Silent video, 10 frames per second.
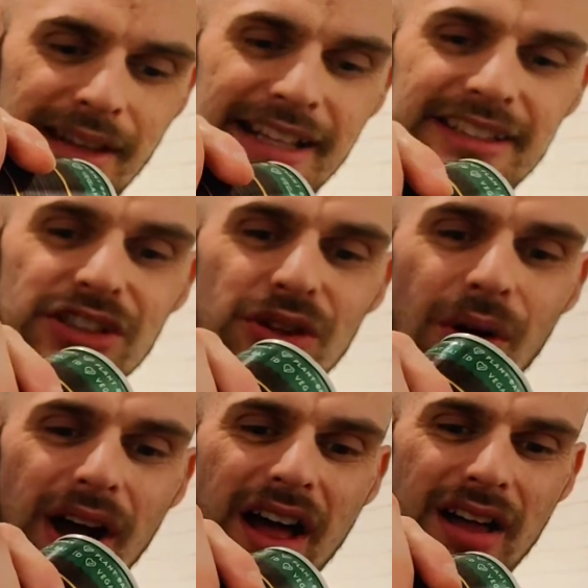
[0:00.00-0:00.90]
it's
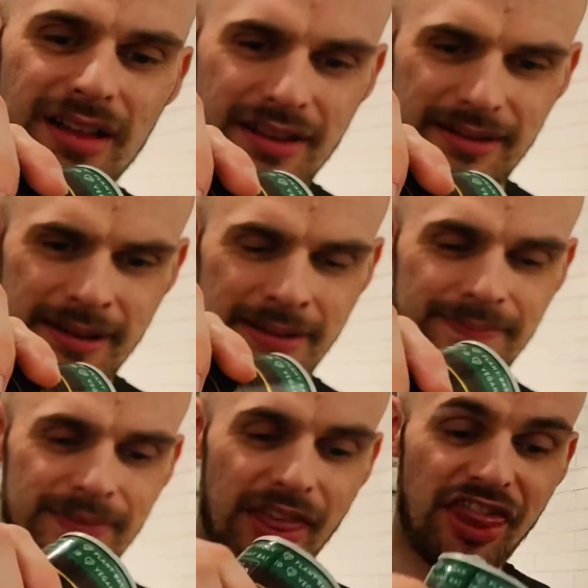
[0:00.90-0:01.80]
not a
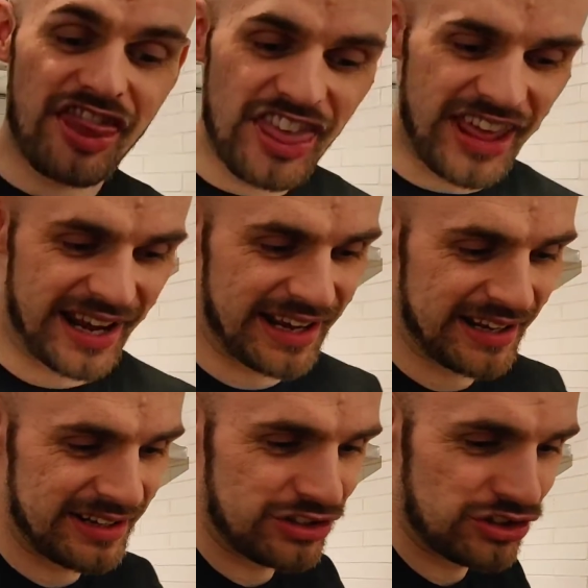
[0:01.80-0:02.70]
thick
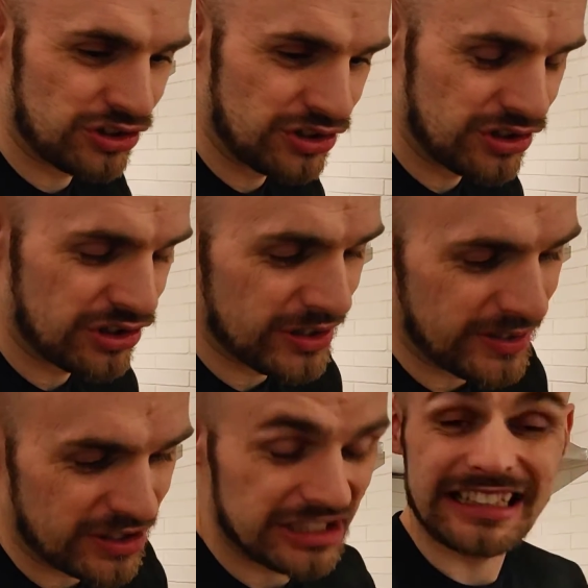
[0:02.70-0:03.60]

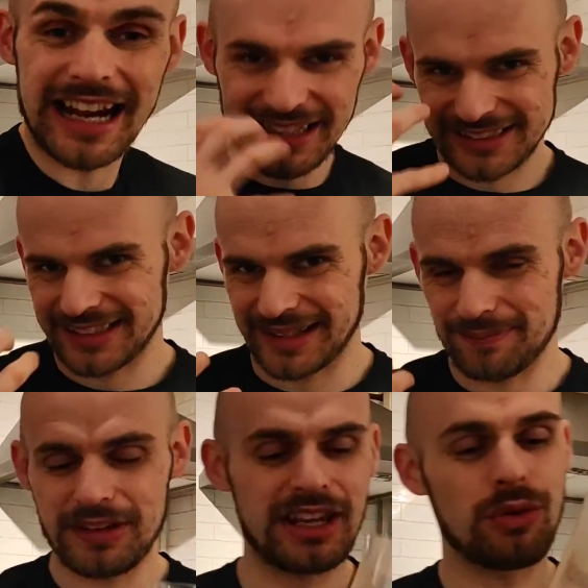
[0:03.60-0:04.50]

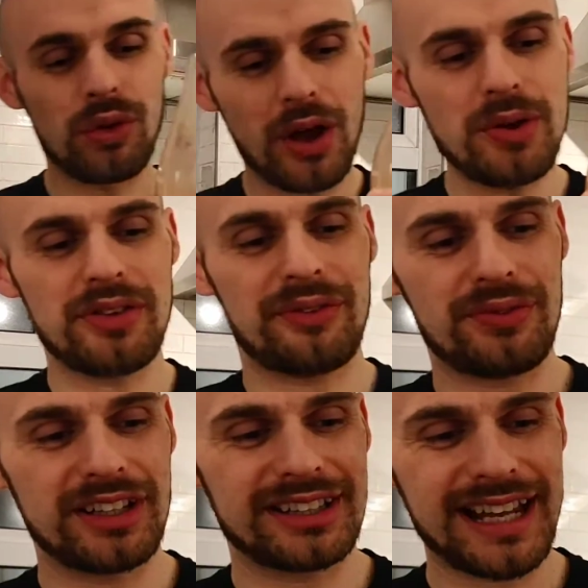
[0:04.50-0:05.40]
tasting. Although
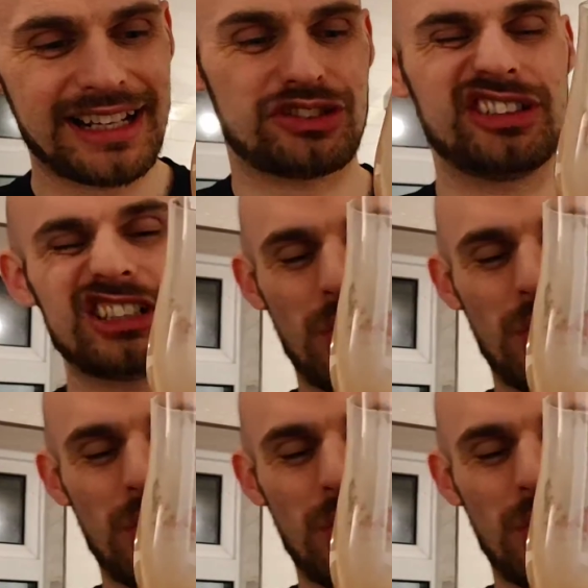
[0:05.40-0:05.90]
the texture is